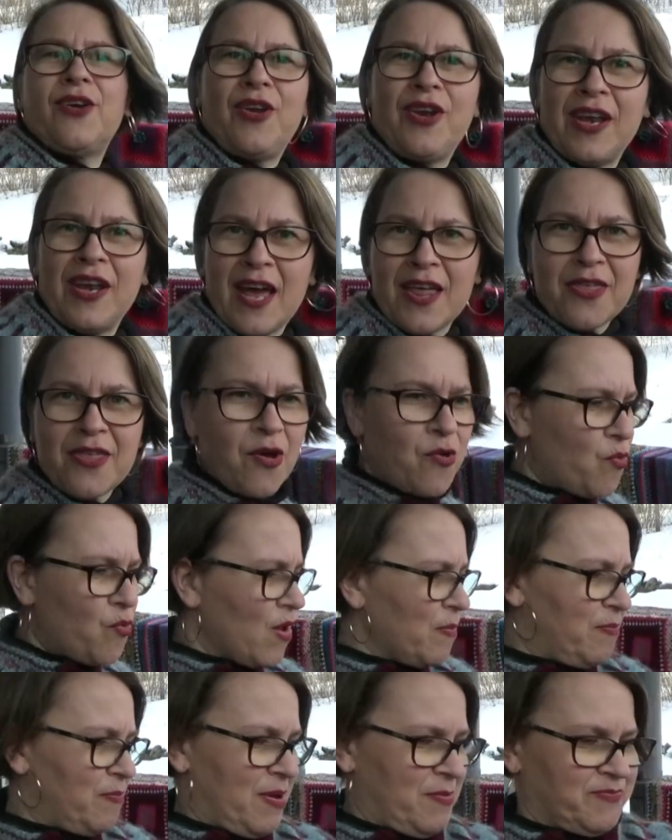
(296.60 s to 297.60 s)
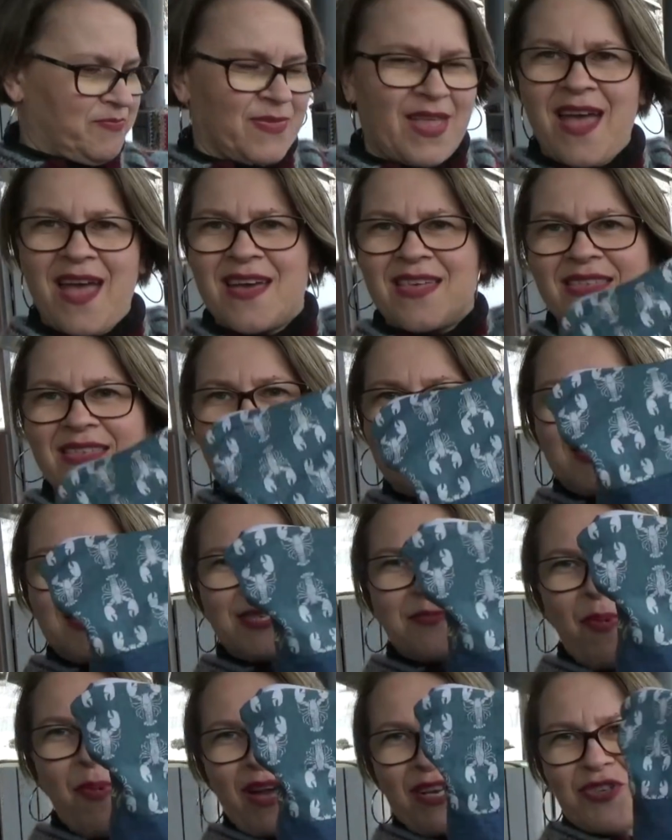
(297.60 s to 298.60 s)
another whip. This
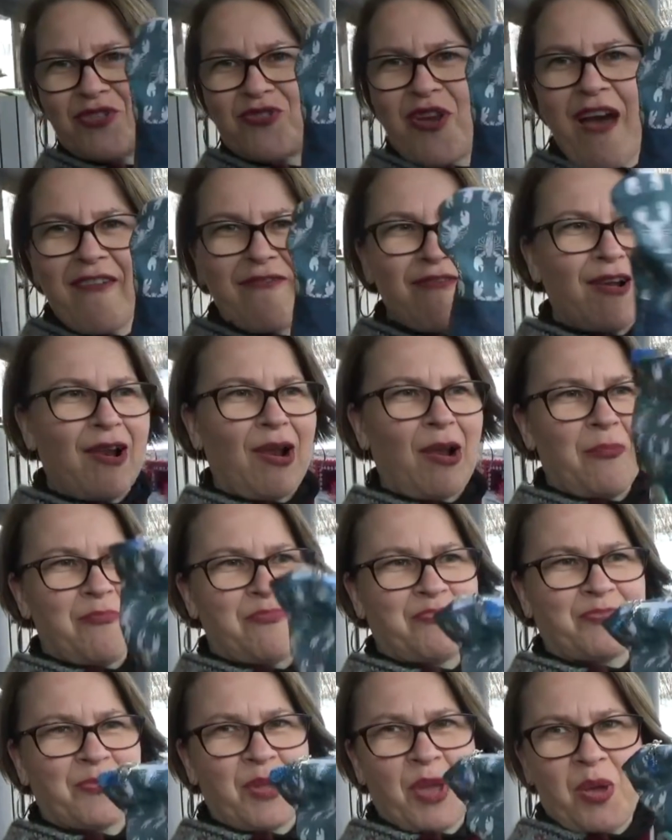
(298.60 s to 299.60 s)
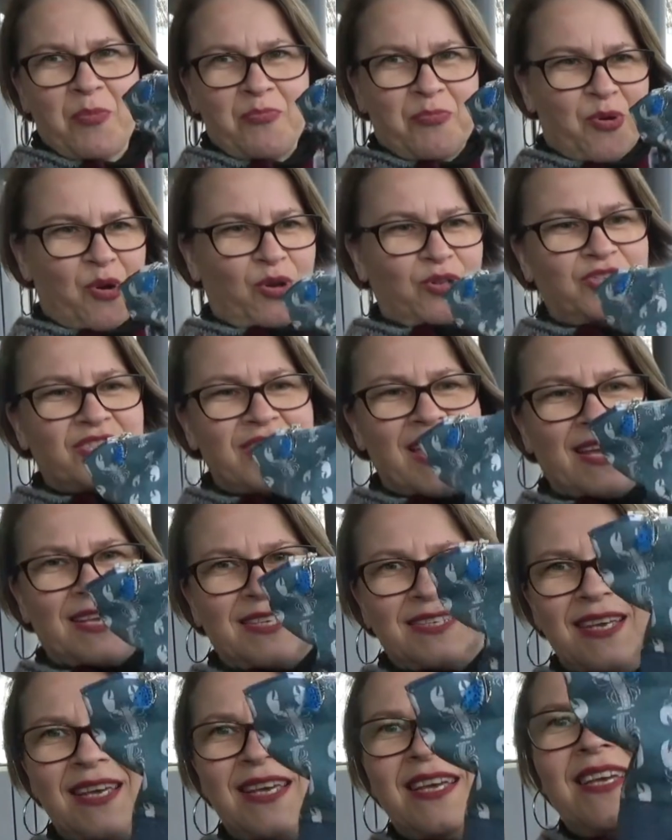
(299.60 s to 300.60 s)
is my travel
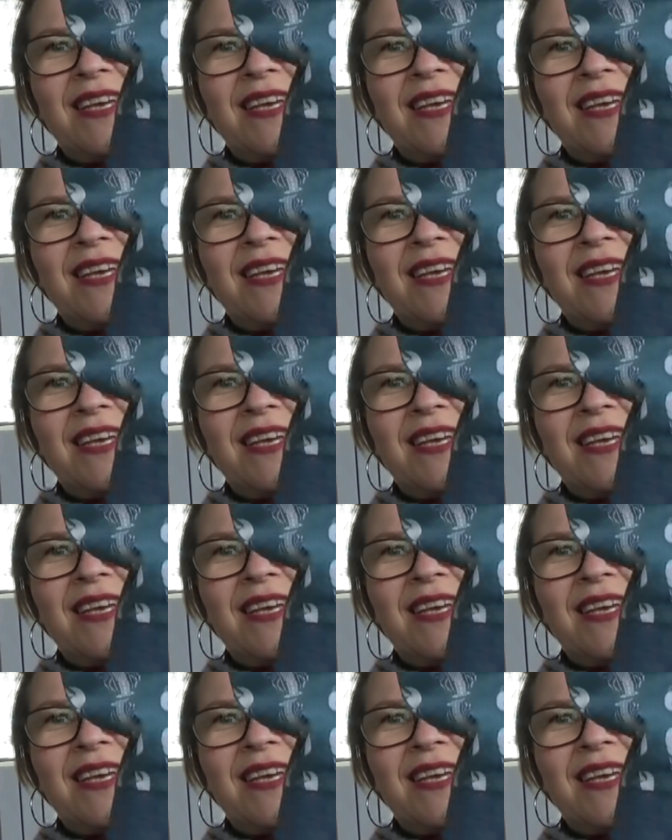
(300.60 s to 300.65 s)
project.